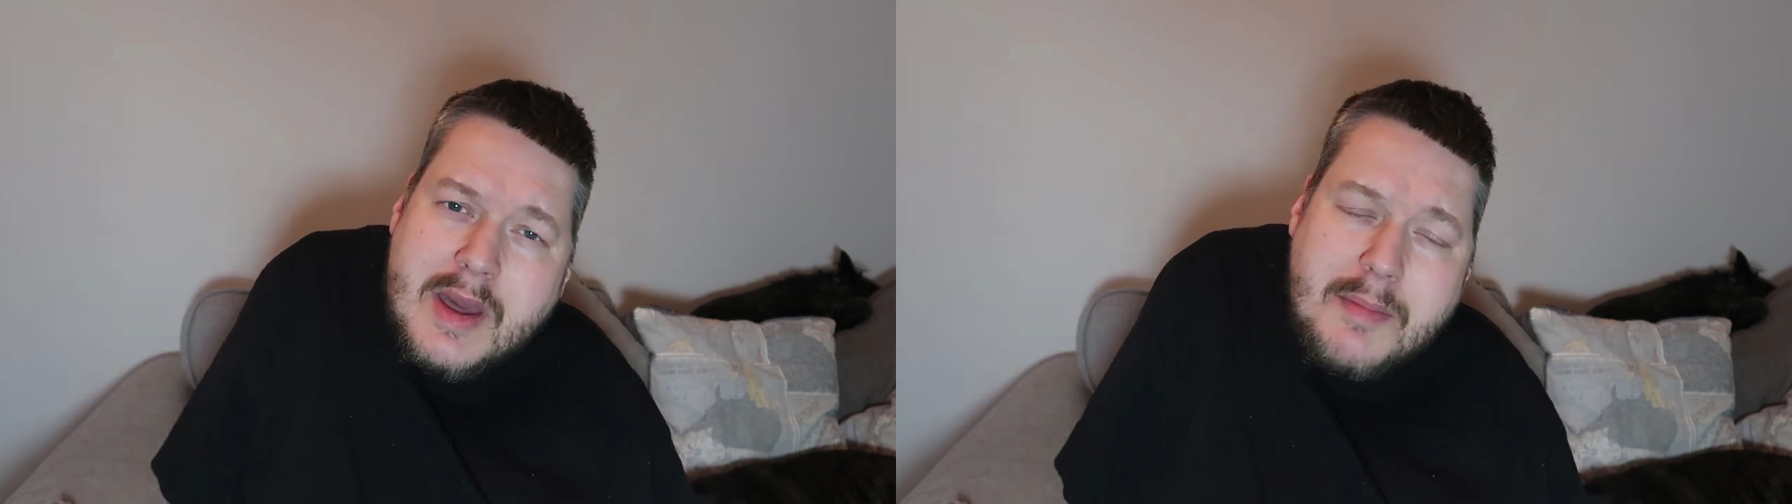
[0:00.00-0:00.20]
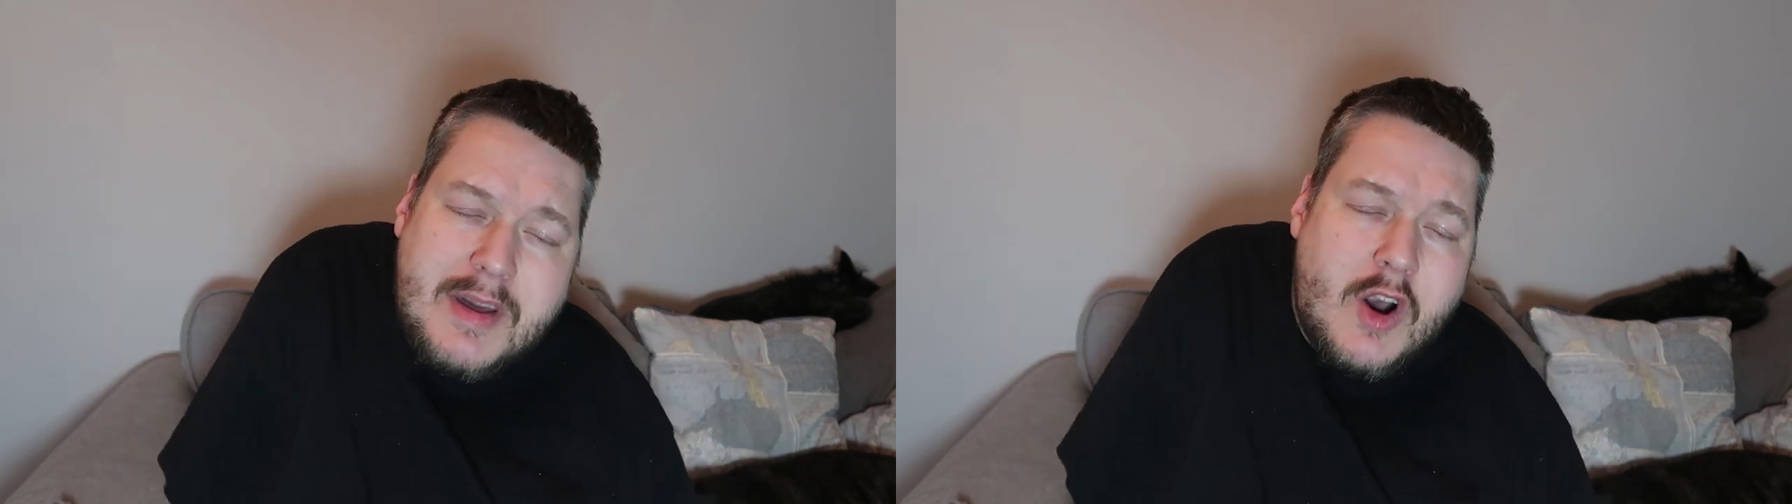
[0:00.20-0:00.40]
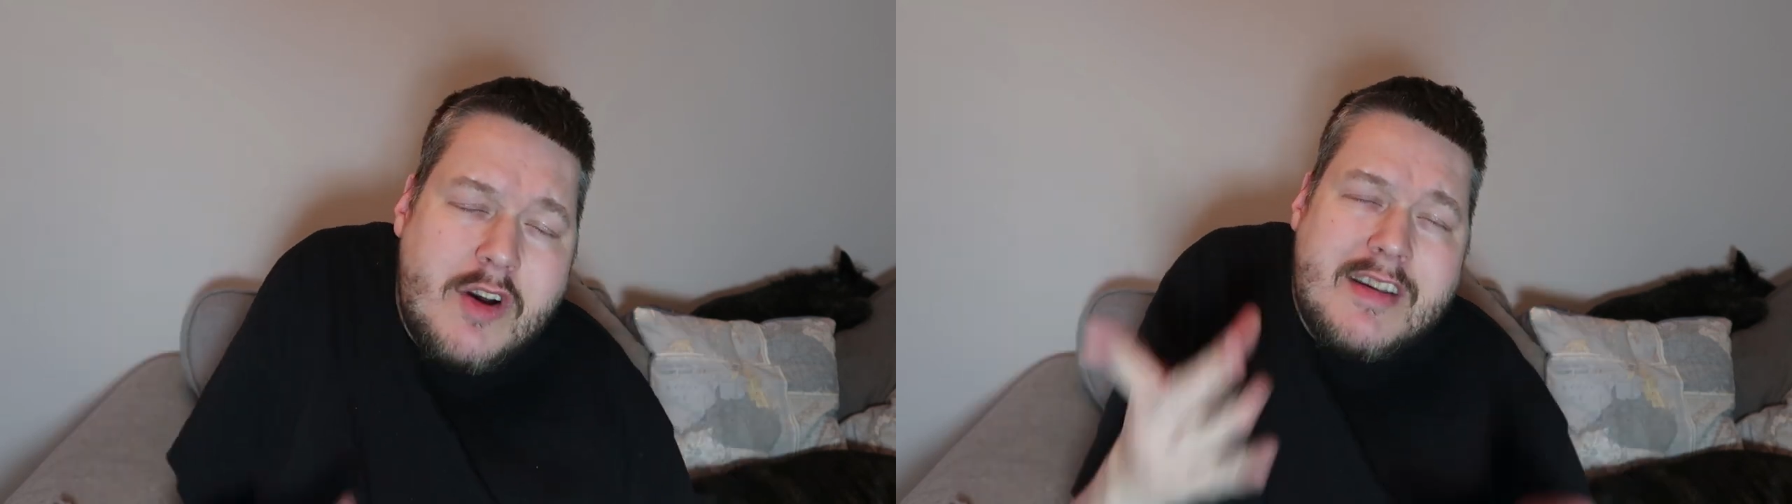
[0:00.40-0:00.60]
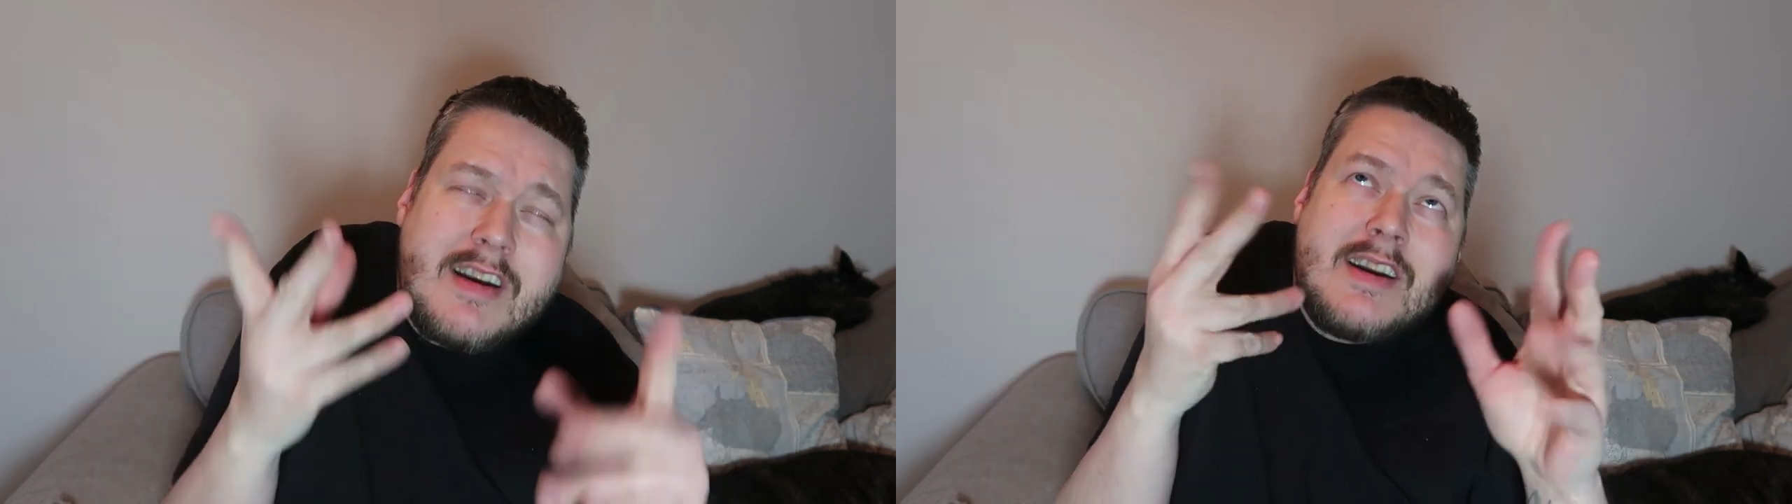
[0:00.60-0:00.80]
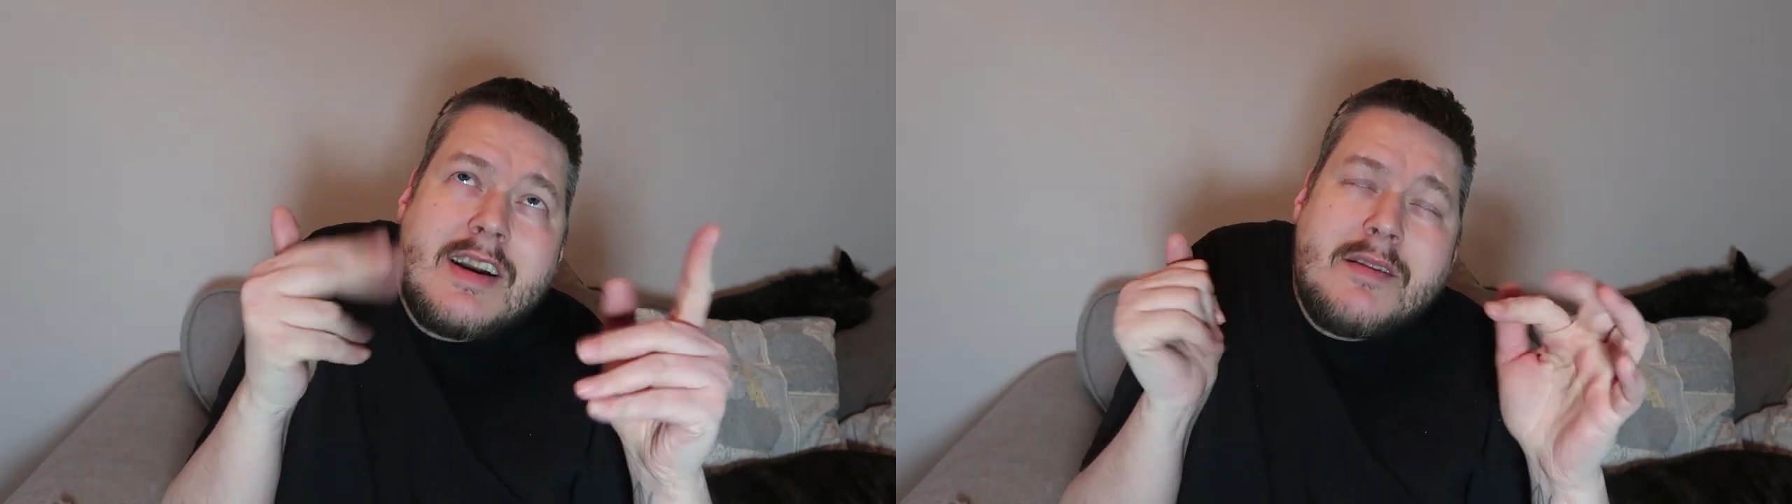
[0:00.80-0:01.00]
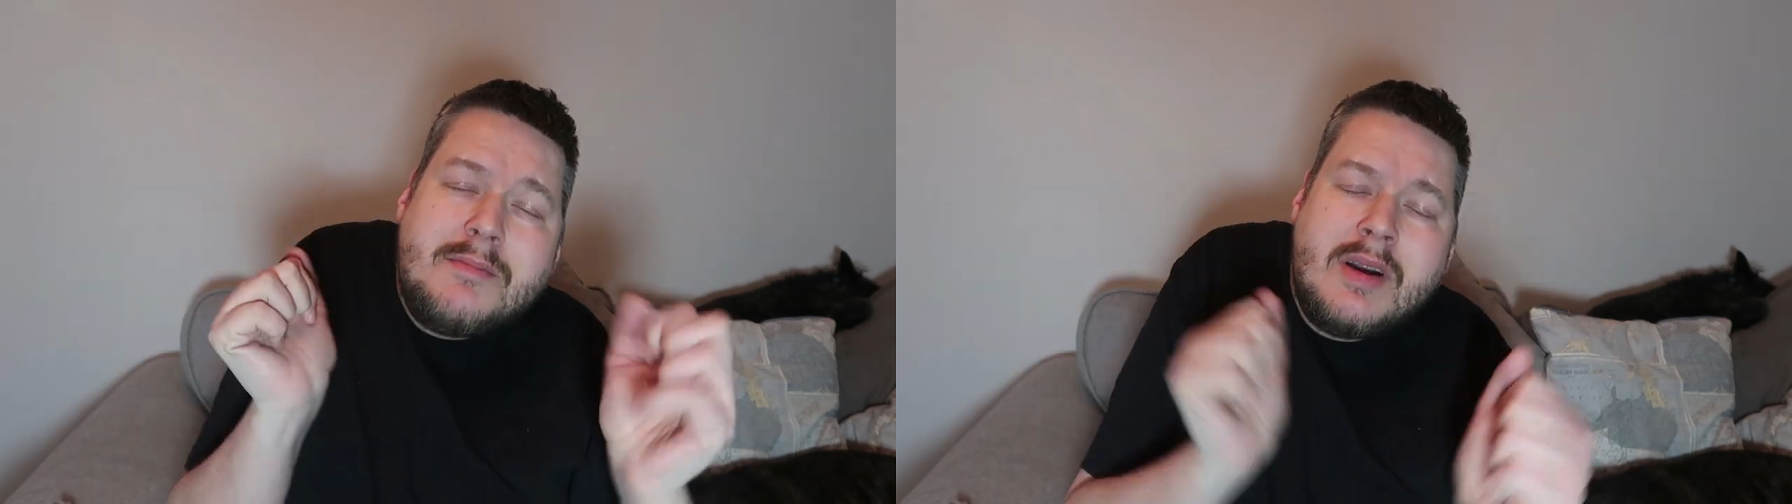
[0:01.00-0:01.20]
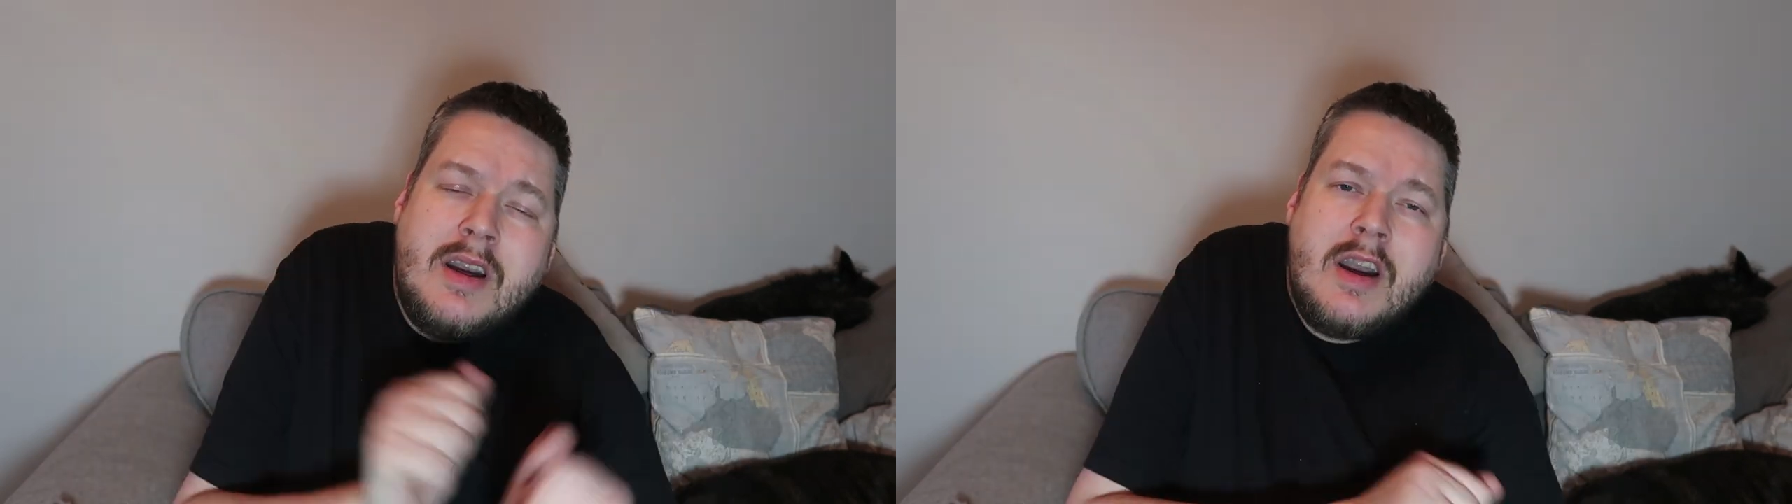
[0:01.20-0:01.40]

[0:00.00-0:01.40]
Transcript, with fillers: me because I am, um,